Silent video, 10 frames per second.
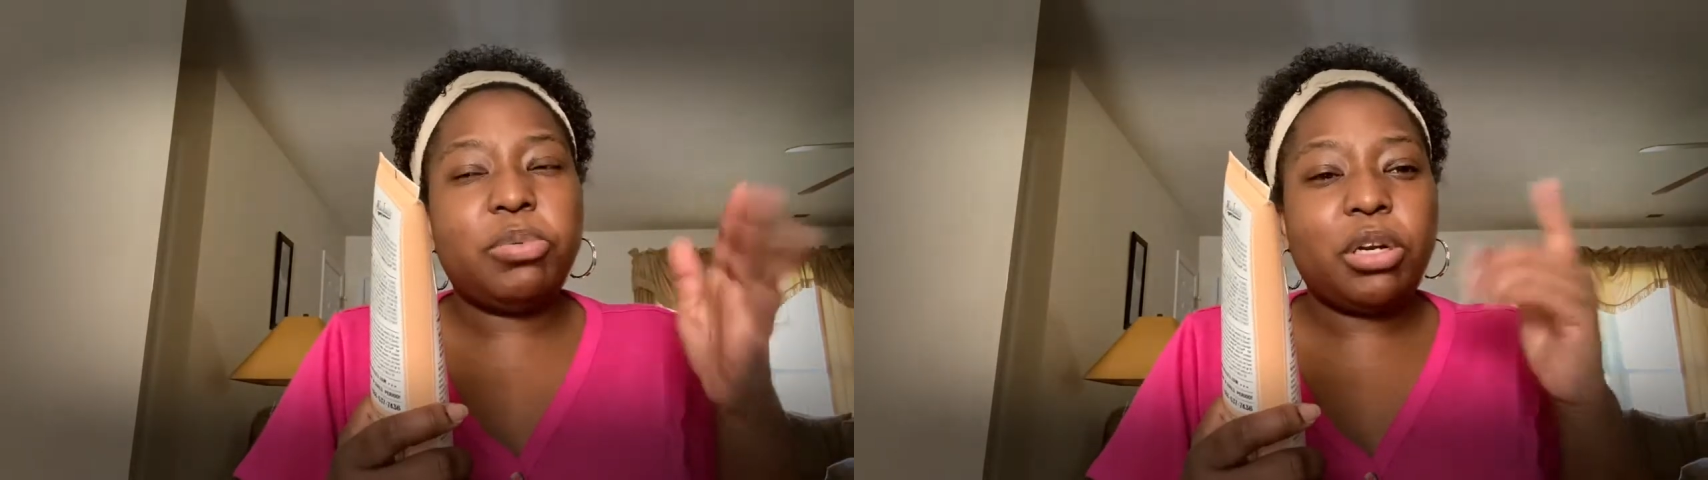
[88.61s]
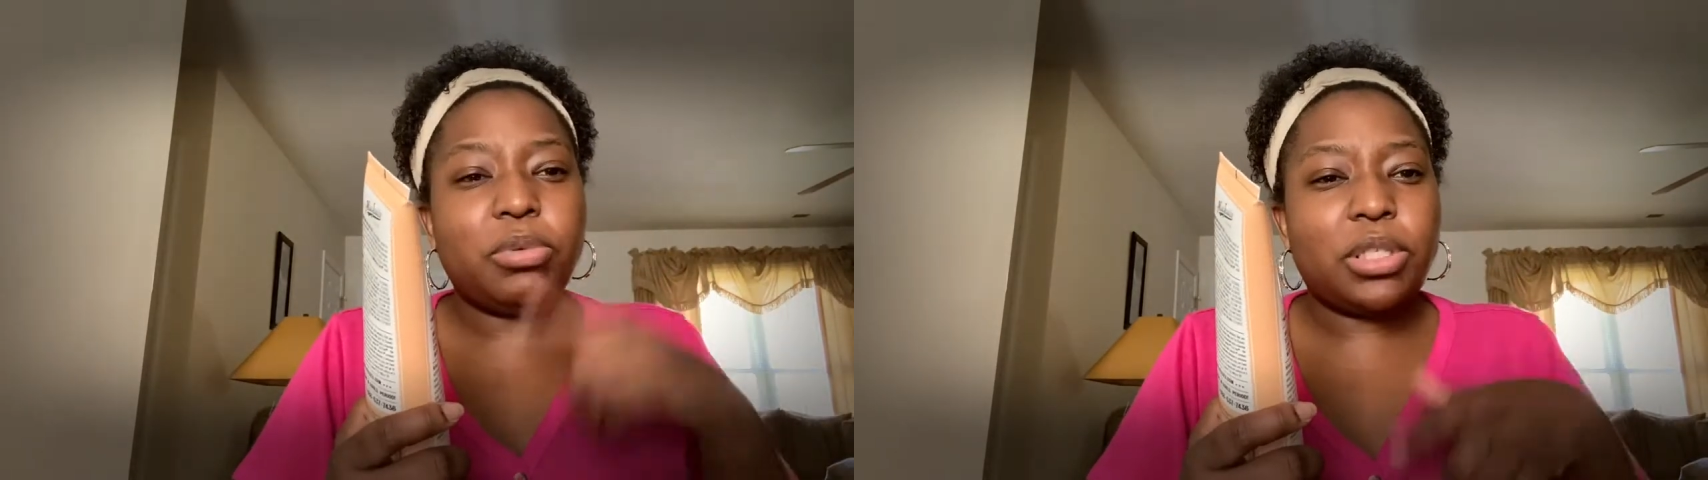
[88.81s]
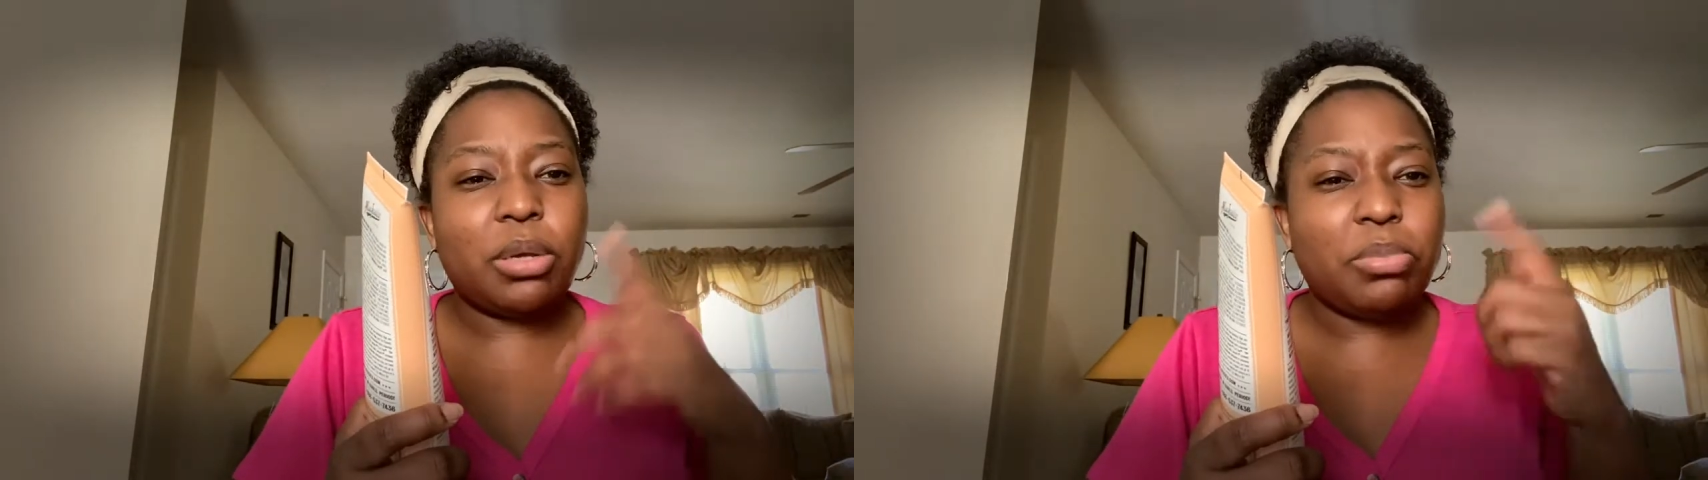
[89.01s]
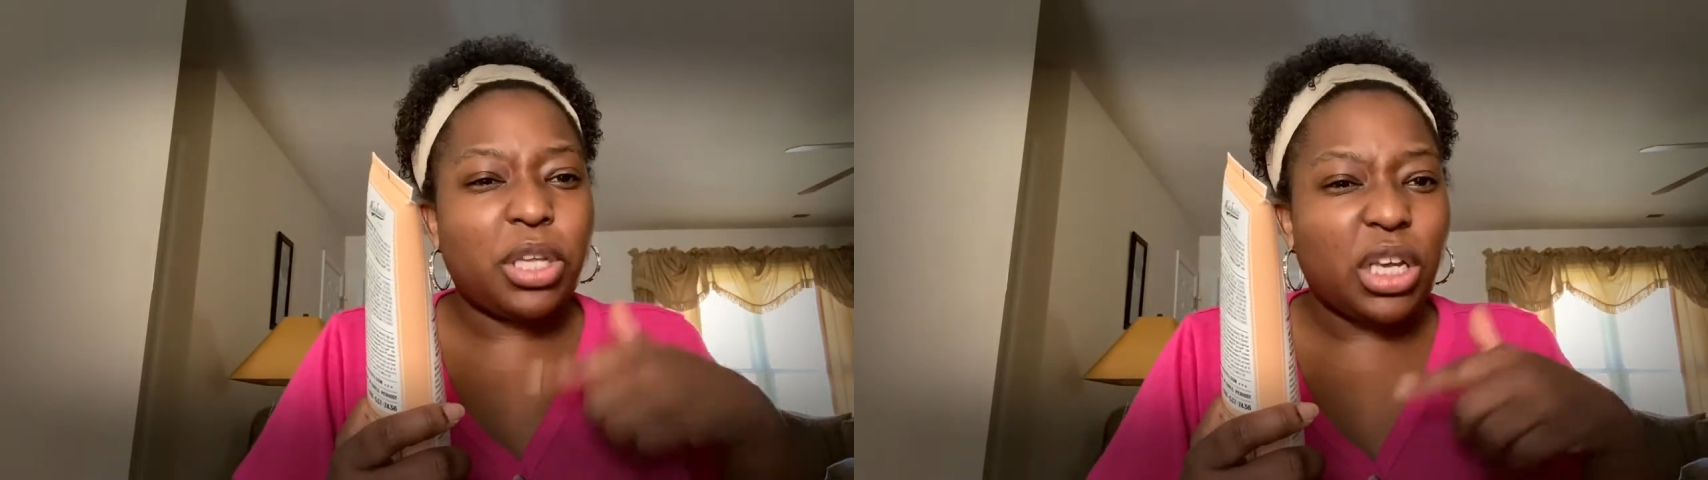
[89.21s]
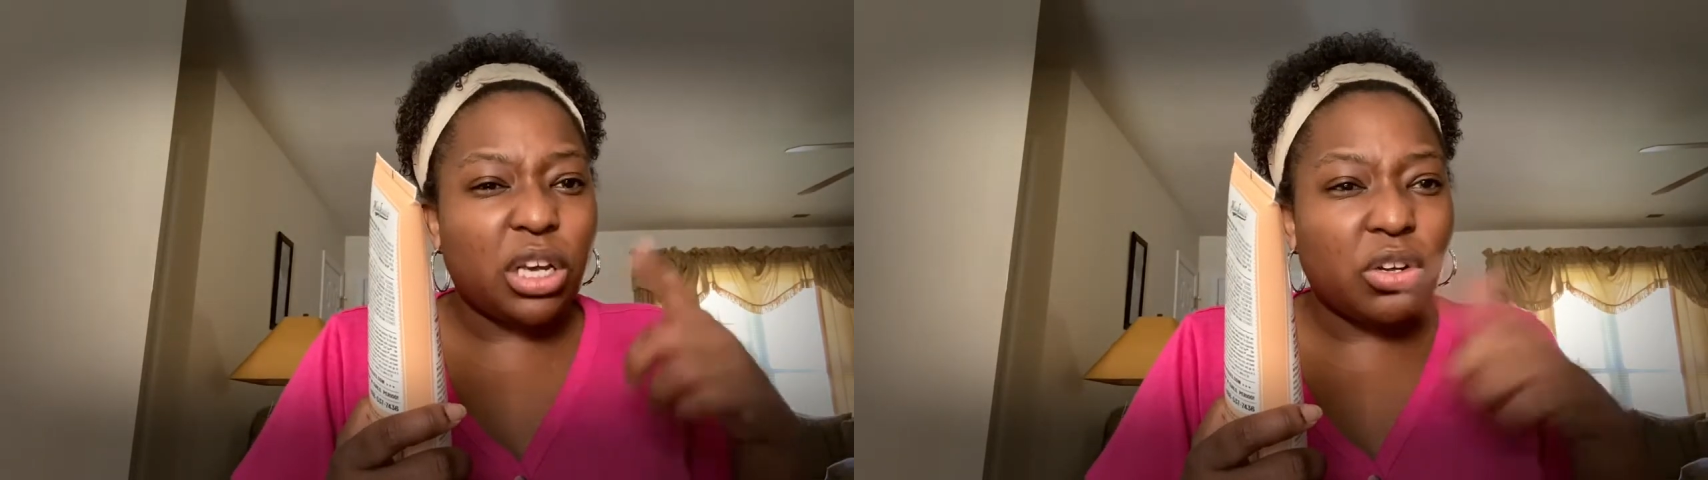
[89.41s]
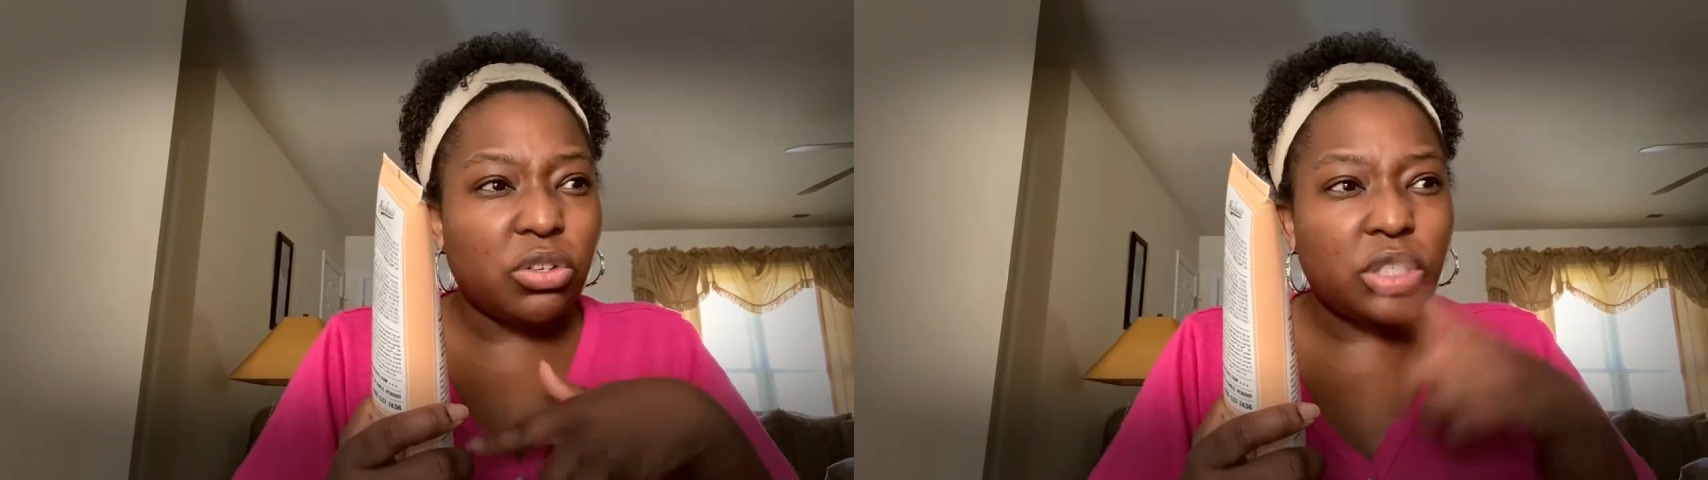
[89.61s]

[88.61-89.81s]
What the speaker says: but it was something else.